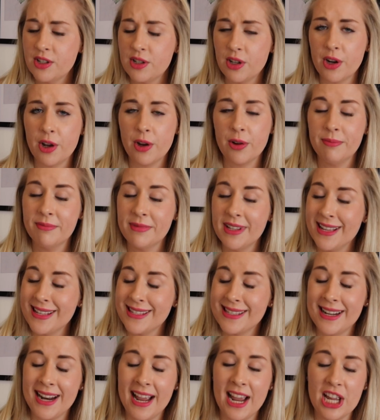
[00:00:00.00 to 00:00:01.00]
Don't know,
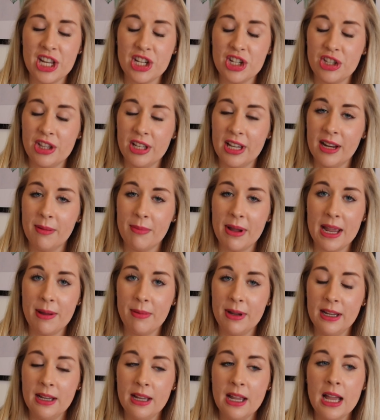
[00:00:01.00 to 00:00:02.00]
it's an age thing
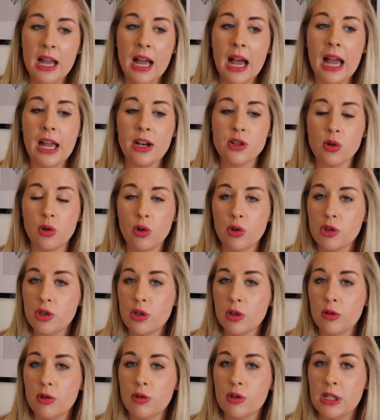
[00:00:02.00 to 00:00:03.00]
maybe. It's
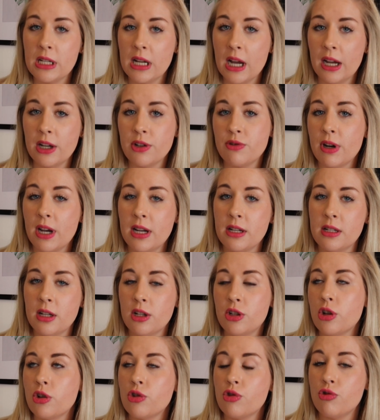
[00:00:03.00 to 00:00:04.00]
also
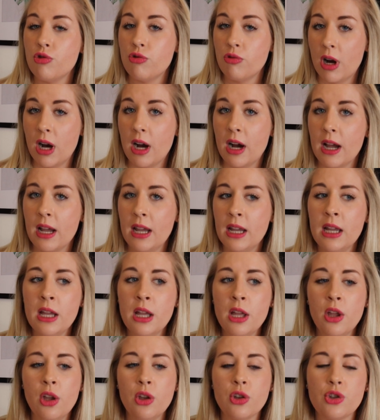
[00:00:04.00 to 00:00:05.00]
dehydrated, dry.
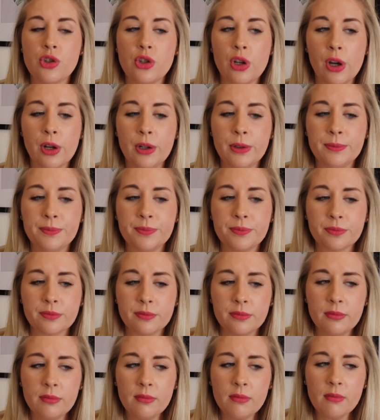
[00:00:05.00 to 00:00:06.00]
So
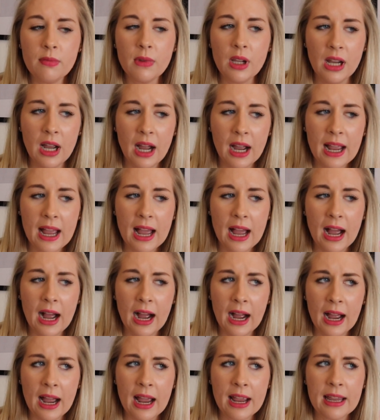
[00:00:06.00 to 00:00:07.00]

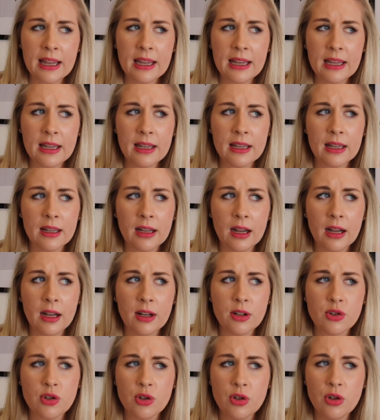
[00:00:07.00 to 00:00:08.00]
I
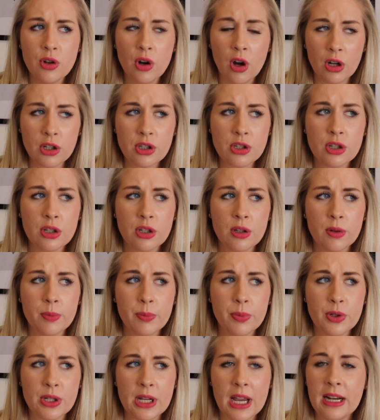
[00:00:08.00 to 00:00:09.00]
do not
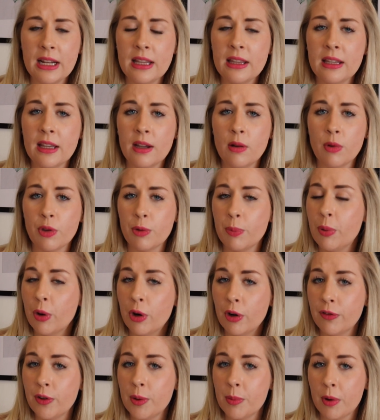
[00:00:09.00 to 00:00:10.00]
put anything with
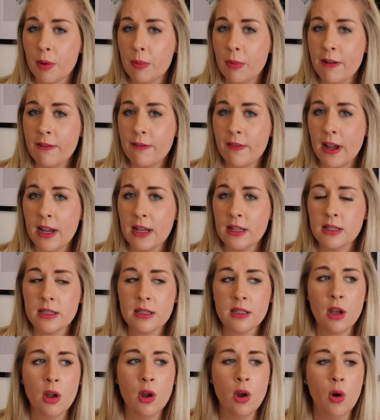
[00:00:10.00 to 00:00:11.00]
perfume on my
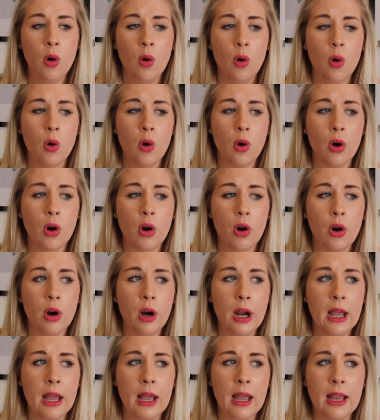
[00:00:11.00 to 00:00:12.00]
face
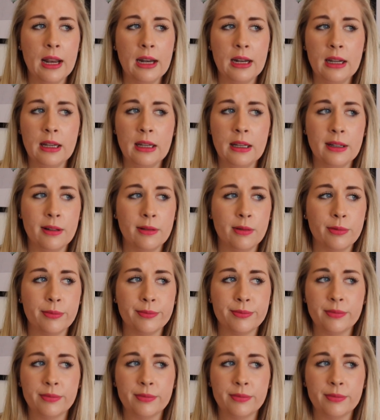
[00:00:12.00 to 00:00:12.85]
or any